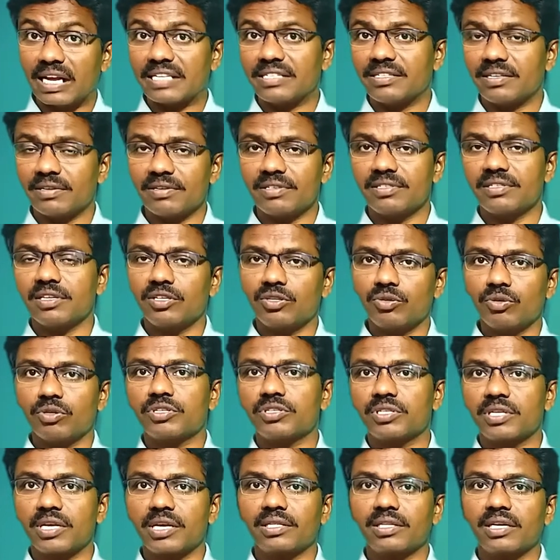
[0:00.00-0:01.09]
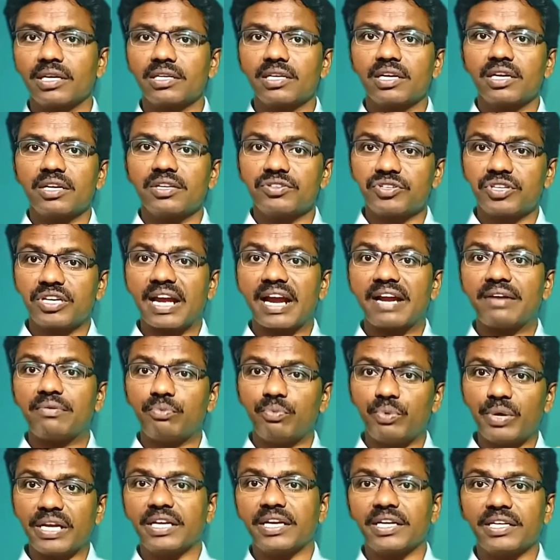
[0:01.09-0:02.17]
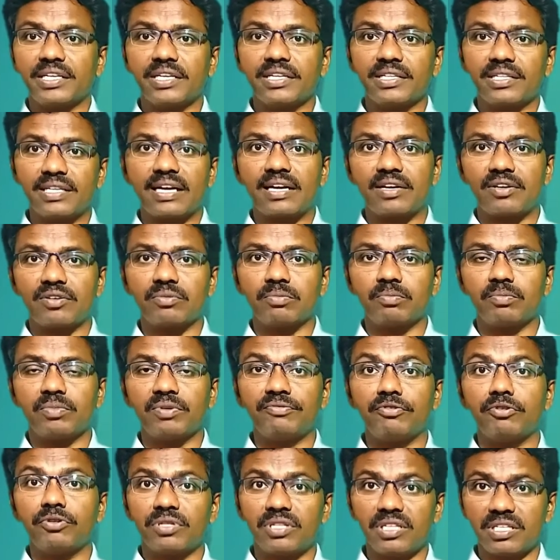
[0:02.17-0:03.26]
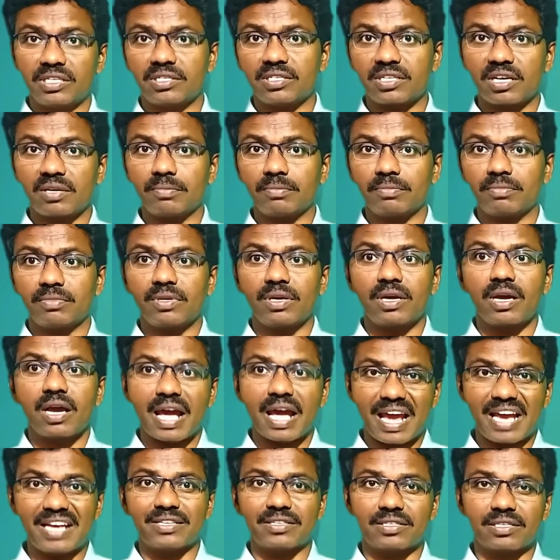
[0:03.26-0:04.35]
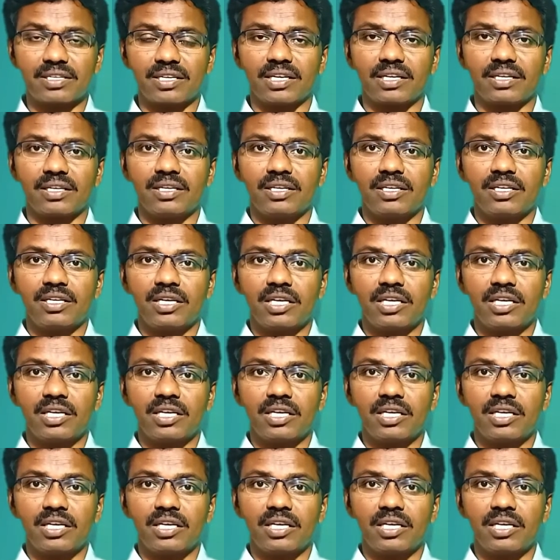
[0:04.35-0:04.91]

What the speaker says: That's the reason you are saying that she had vacated that room before this time yesterday.